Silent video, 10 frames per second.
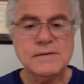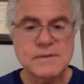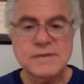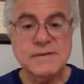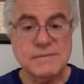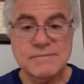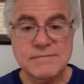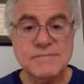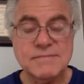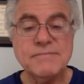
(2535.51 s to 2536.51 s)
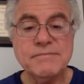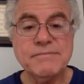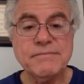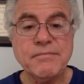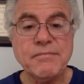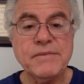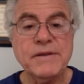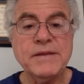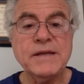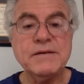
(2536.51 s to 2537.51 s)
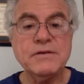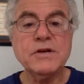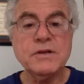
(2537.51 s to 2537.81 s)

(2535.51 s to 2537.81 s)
And then